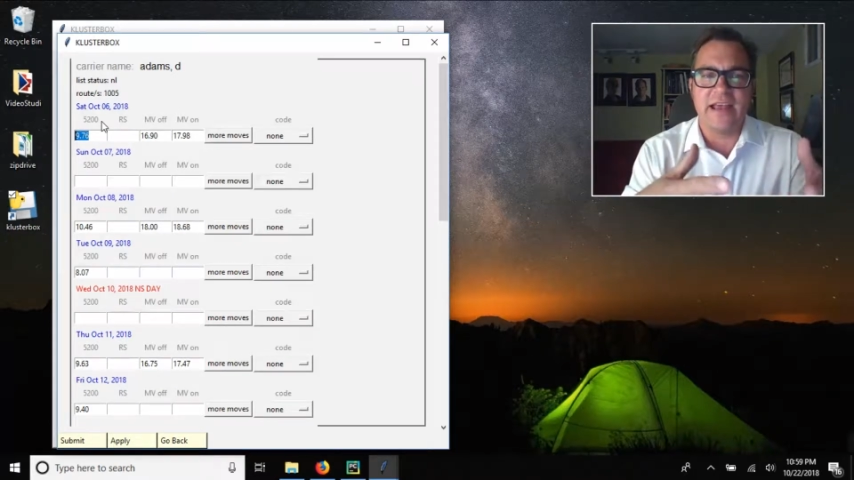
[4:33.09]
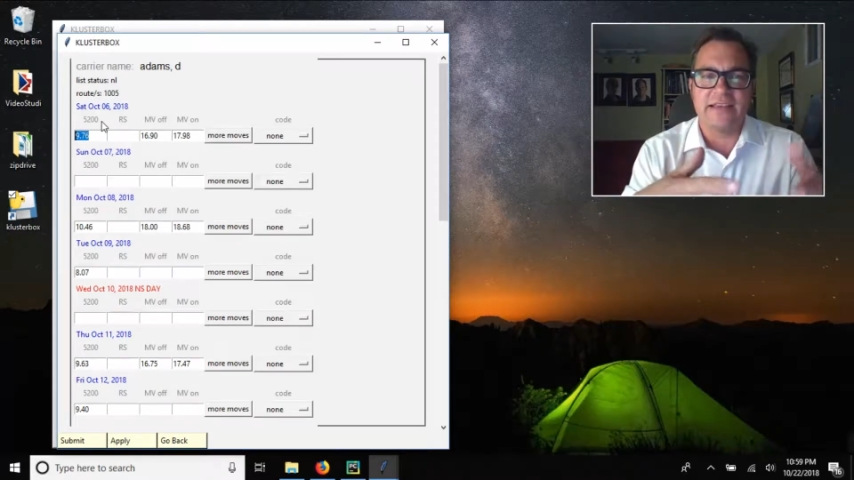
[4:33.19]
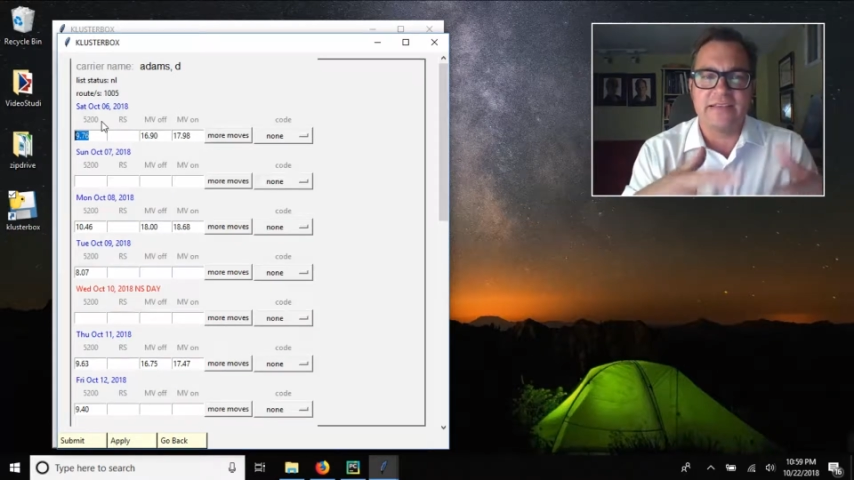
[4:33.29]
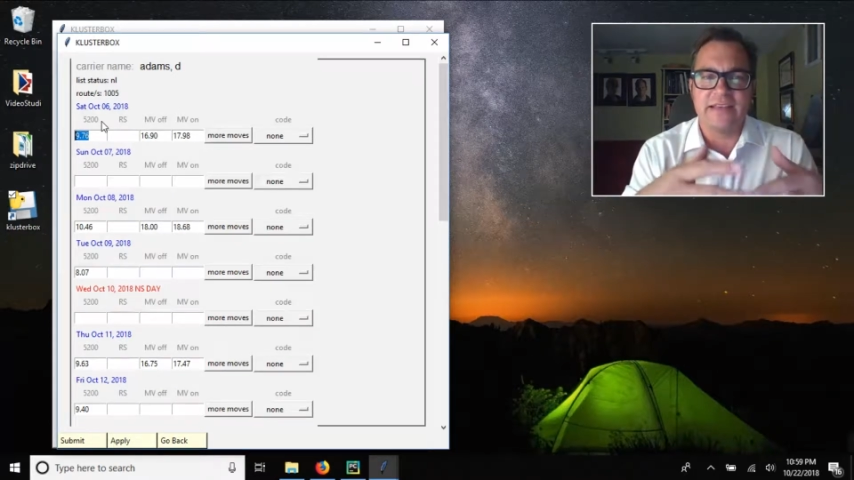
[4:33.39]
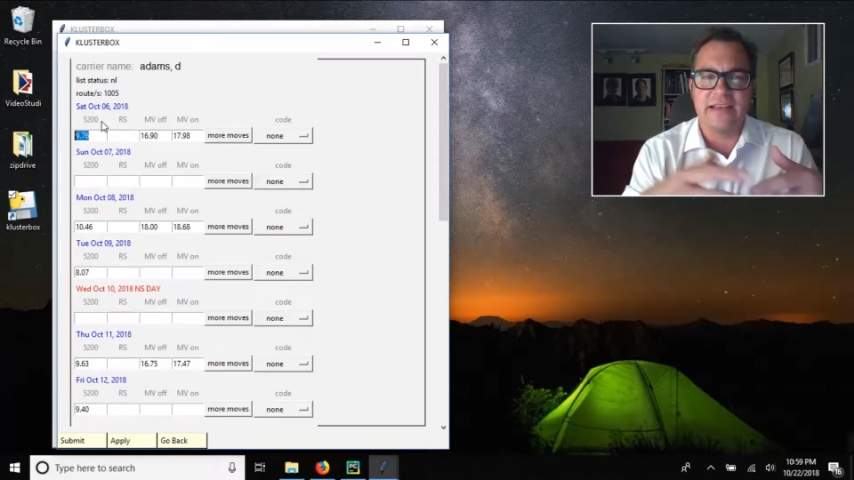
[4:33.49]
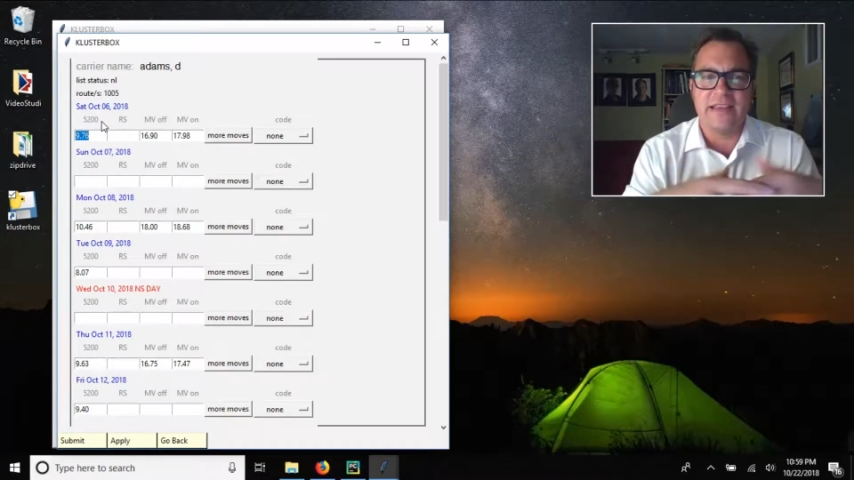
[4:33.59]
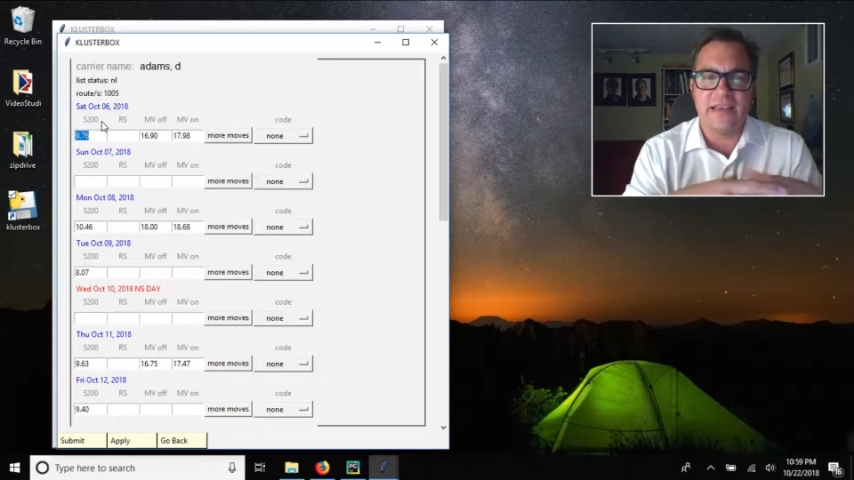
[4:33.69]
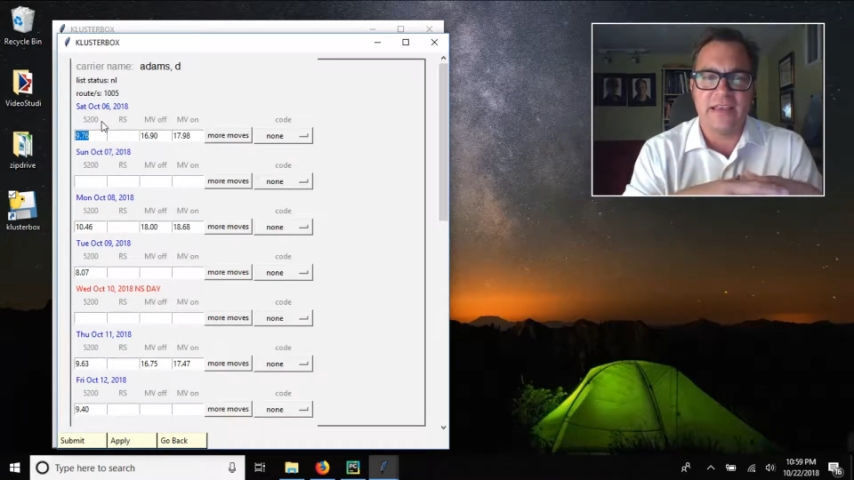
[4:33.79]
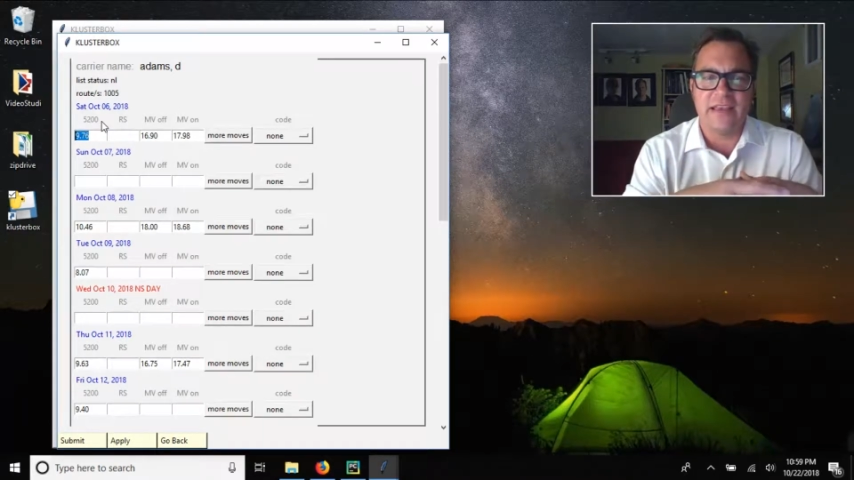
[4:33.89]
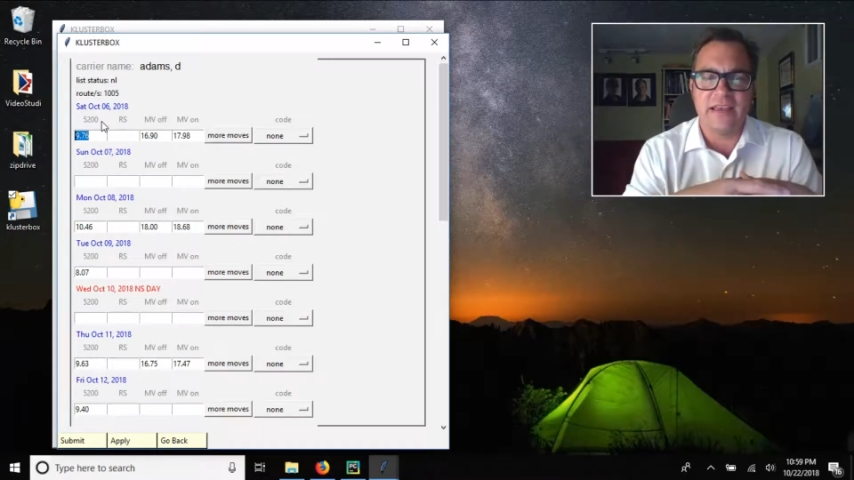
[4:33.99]
as in
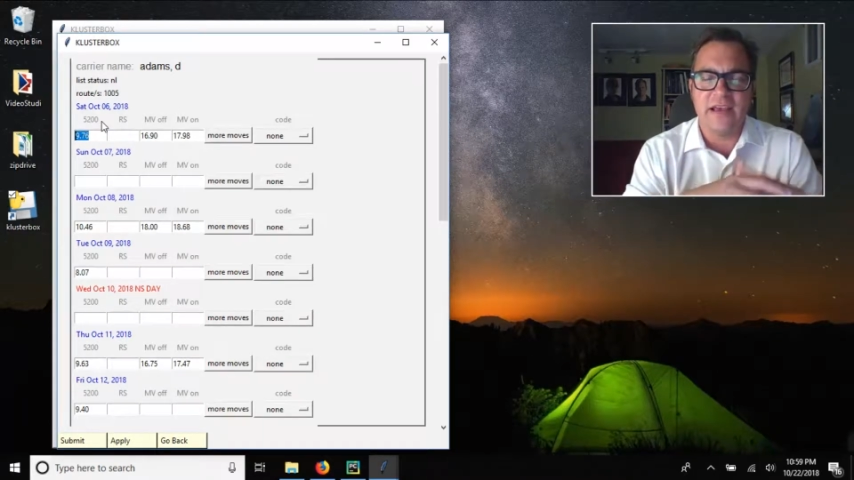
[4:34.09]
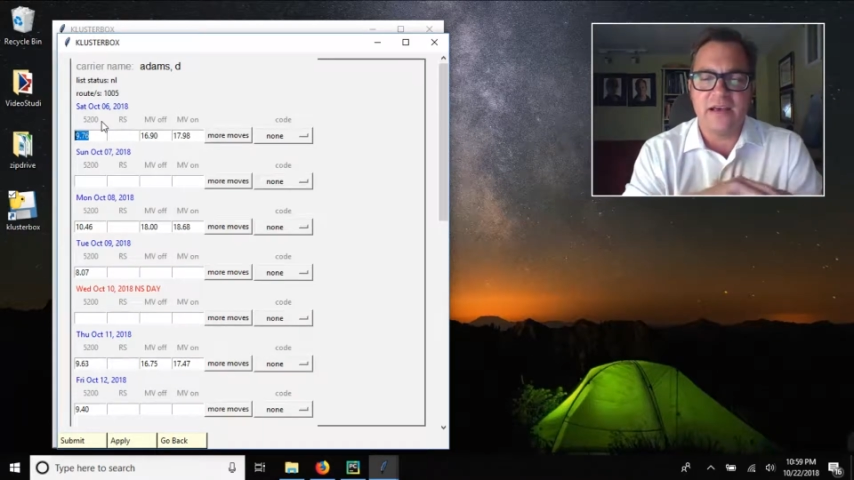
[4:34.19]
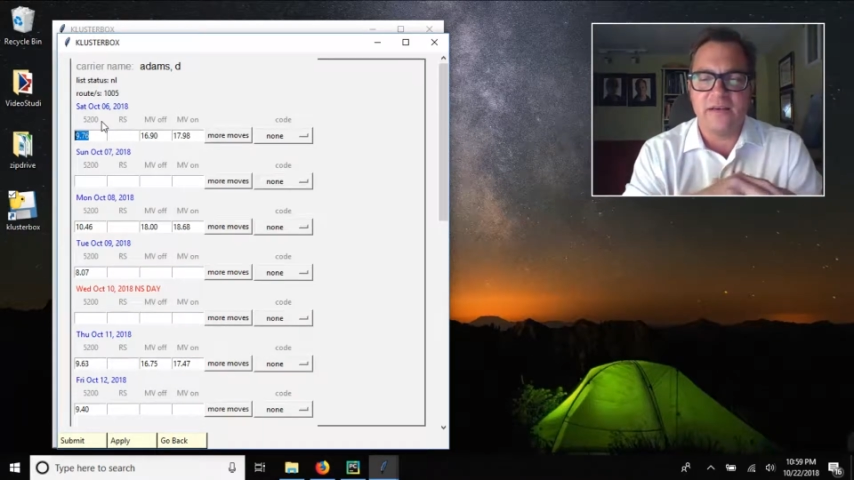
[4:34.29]
the